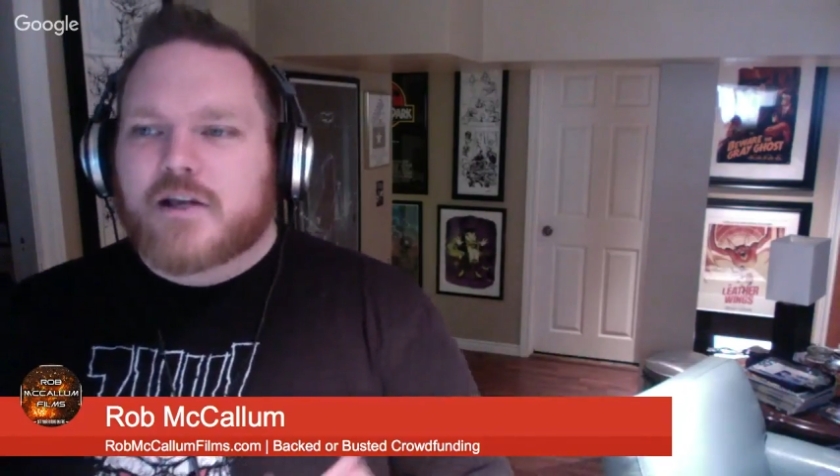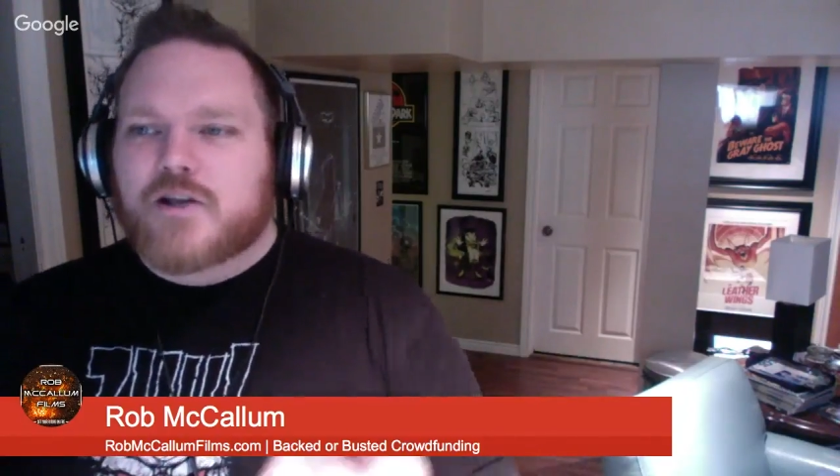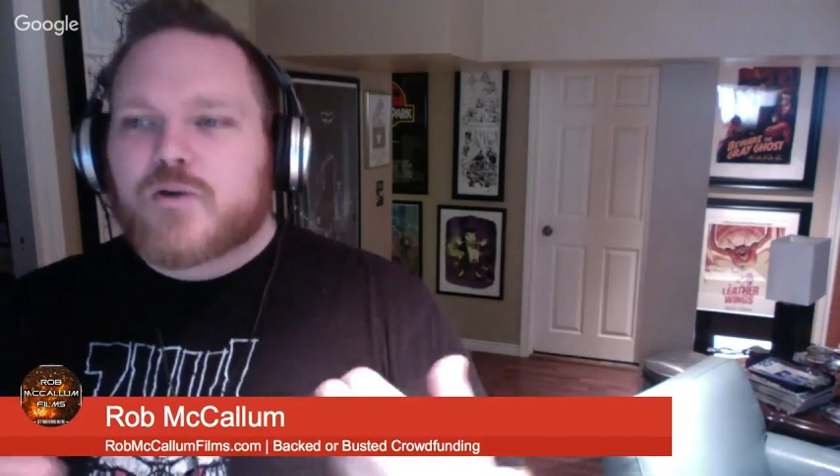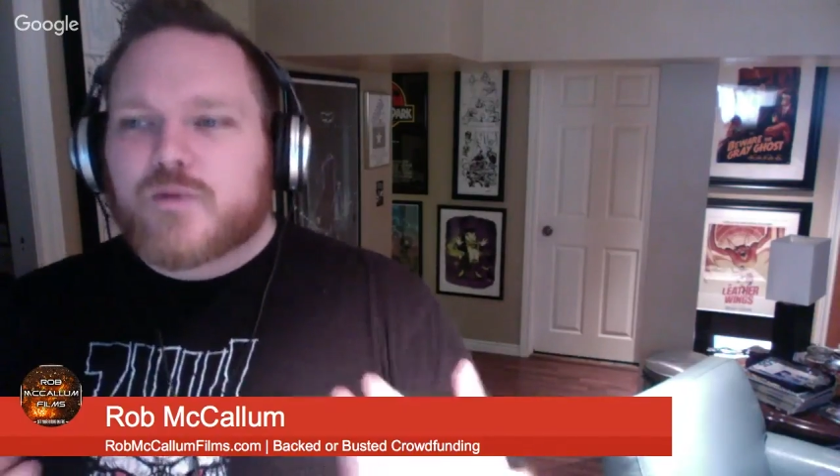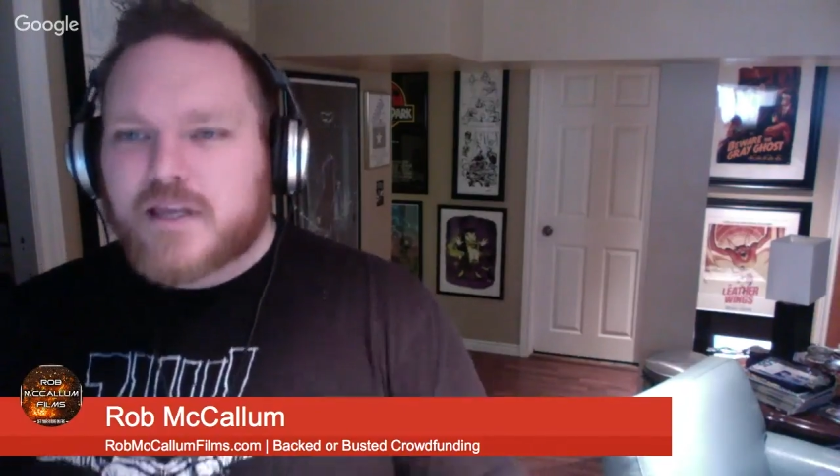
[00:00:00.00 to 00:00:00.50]

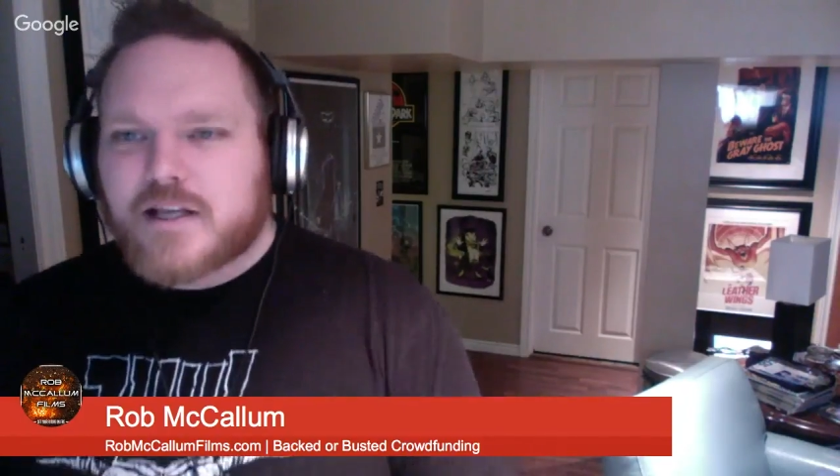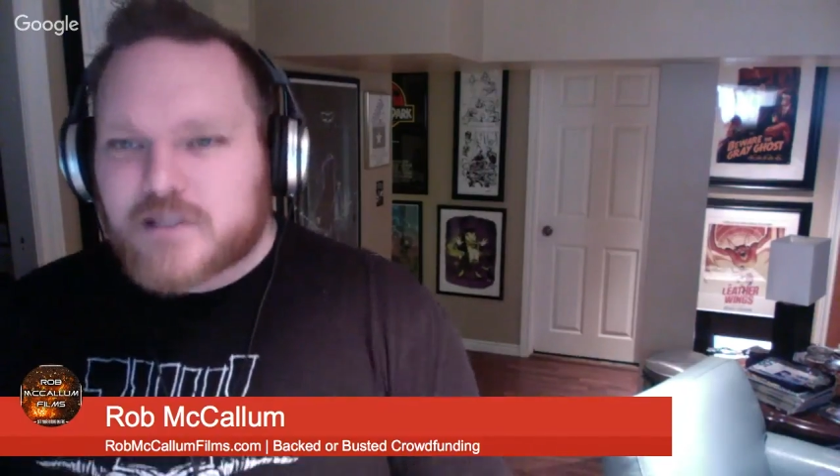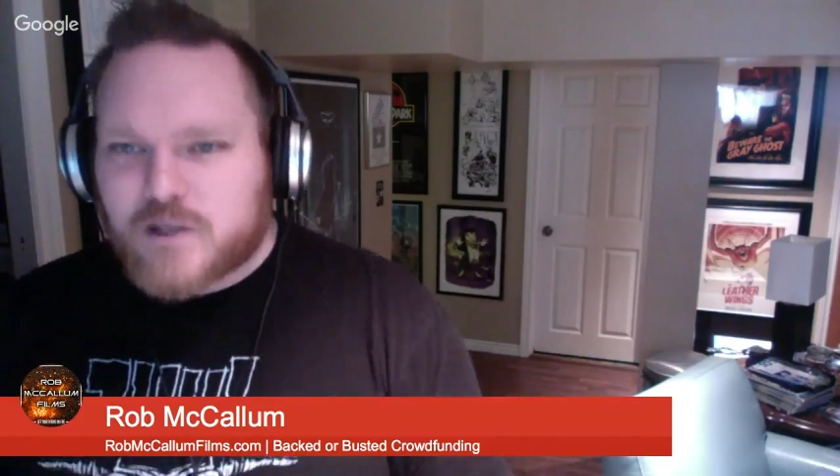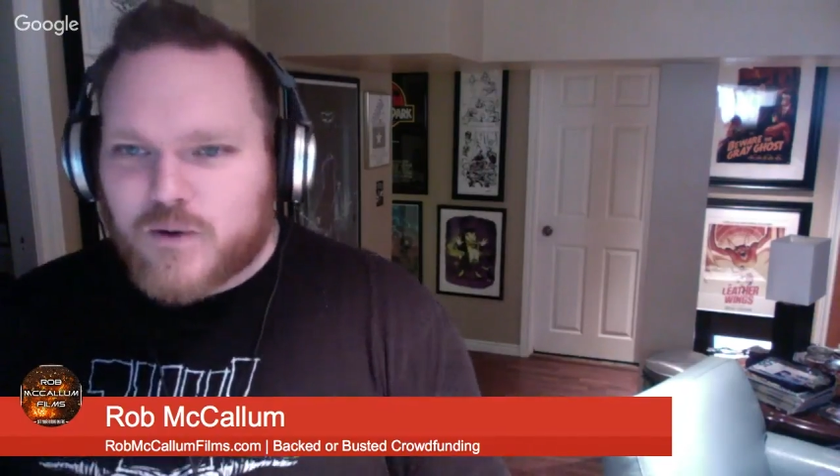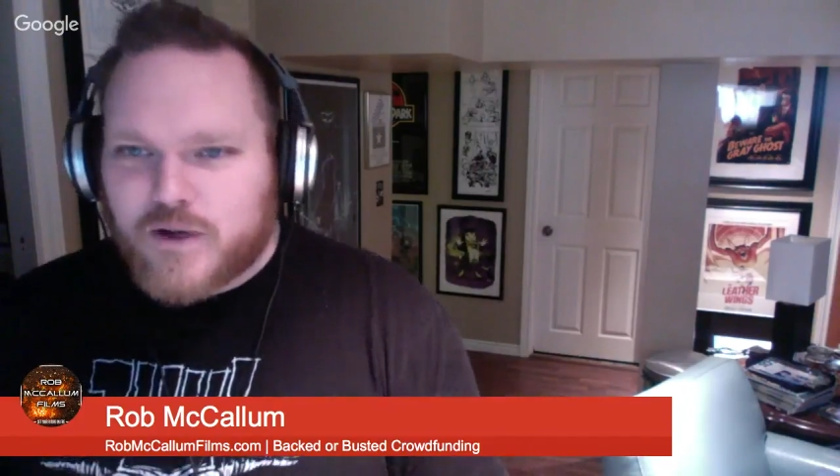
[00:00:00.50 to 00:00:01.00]
new
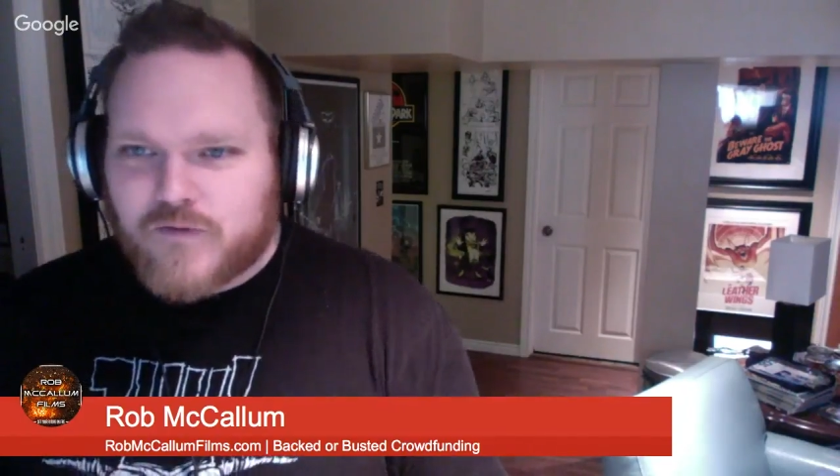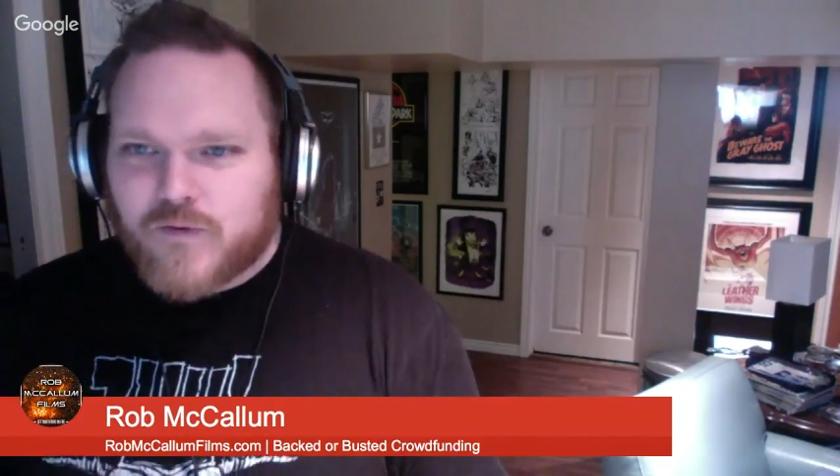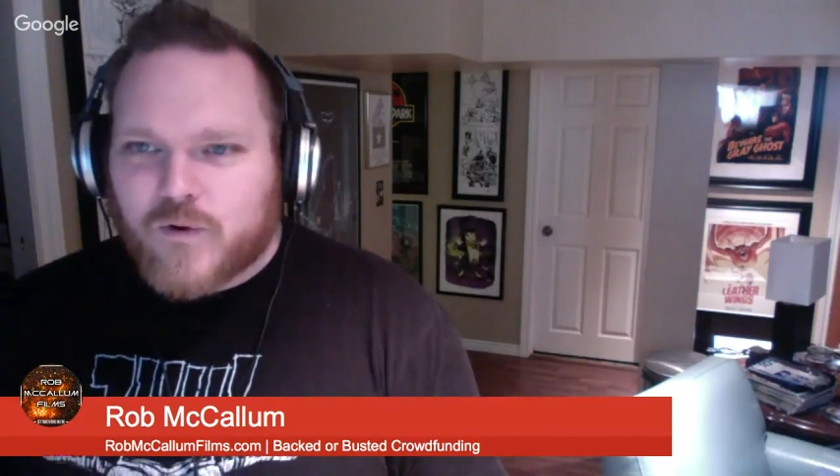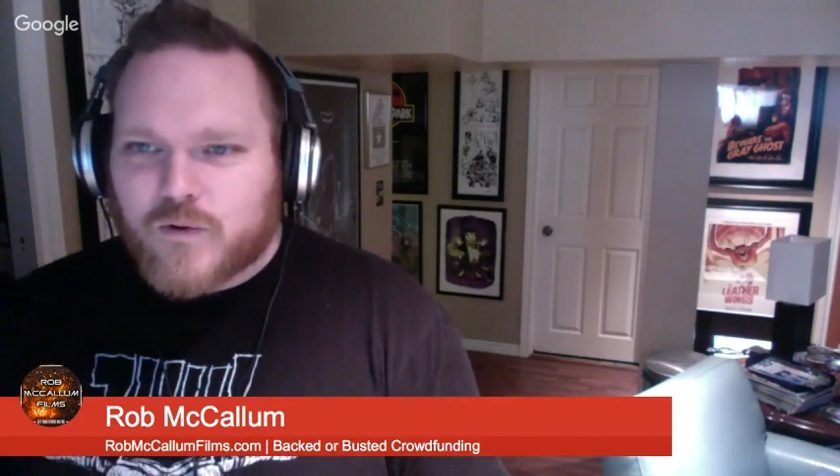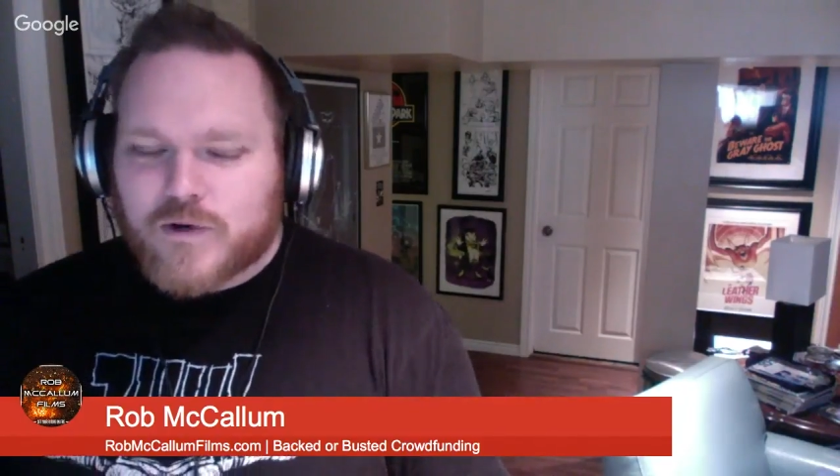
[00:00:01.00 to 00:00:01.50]
things going
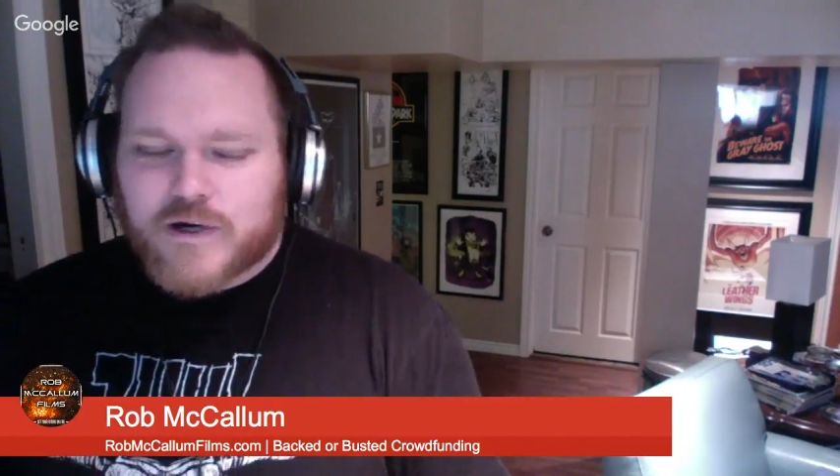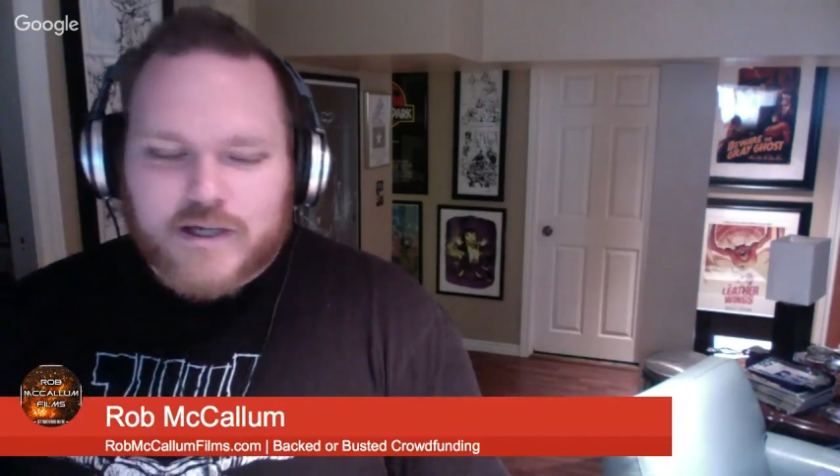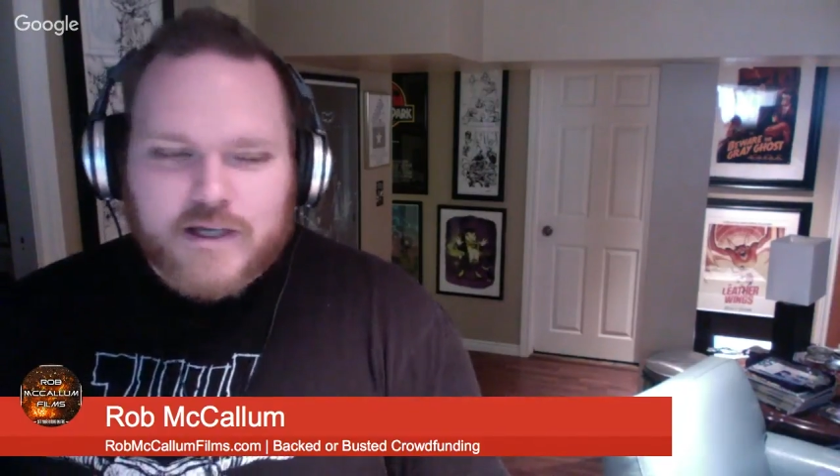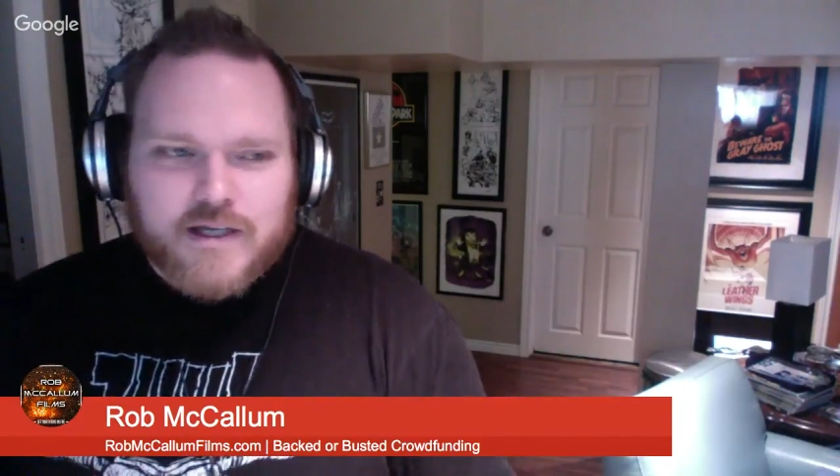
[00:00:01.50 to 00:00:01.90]
forward."